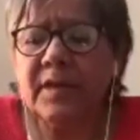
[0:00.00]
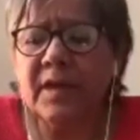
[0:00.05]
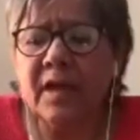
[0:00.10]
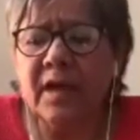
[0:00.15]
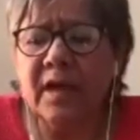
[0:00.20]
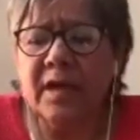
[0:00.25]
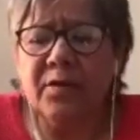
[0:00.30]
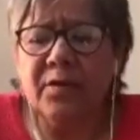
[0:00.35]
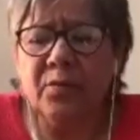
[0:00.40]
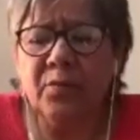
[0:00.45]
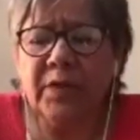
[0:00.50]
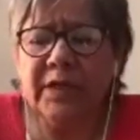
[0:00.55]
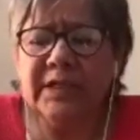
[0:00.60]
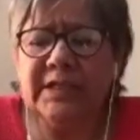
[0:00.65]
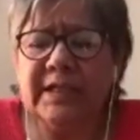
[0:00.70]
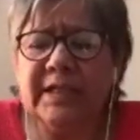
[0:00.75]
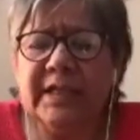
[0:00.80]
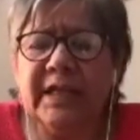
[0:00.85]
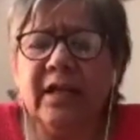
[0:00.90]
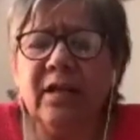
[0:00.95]
and we
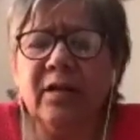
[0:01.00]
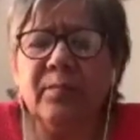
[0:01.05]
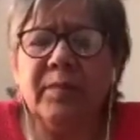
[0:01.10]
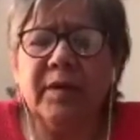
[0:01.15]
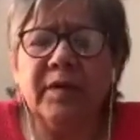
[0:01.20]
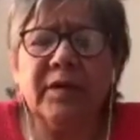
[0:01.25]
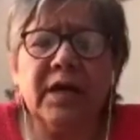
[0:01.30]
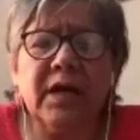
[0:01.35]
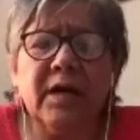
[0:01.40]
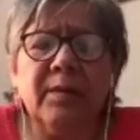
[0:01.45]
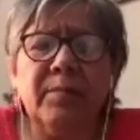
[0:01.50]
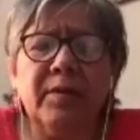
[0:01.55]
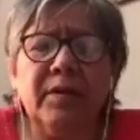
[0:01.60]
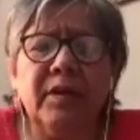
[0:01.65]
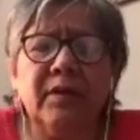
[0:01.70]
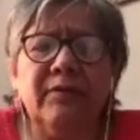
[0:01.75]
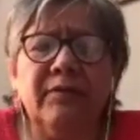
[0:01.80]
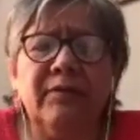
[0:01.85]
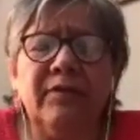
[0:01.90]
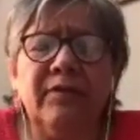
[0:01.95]
did help a
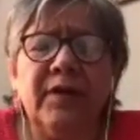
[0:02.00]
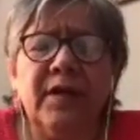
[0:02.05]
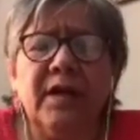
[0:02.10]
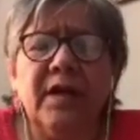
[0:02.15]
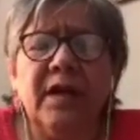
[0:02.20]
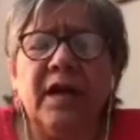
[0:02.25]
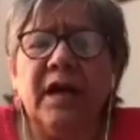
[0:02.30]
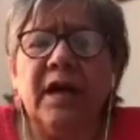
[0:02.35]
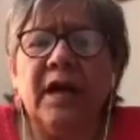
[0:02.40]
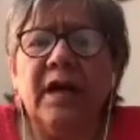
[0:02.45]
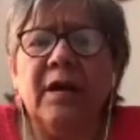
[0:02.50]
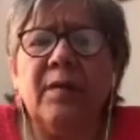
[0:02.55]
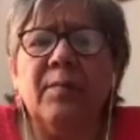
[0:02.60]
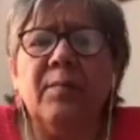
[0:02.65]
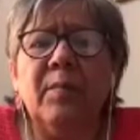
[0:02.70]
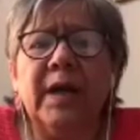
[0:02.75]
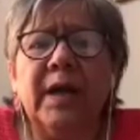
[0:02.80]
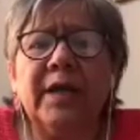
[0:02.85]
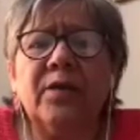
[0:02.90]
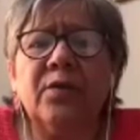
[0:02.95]
couple of
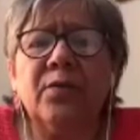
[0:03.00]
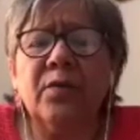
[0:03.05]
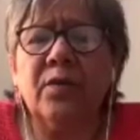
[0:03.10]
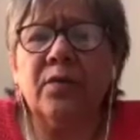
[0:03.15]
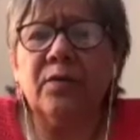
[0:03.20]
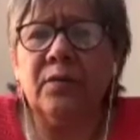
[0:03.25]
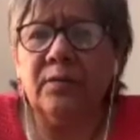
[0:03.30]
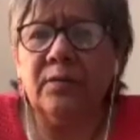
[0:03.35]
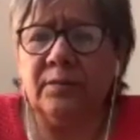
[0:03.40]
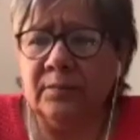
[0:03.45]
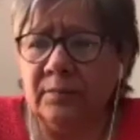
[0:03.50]
micro,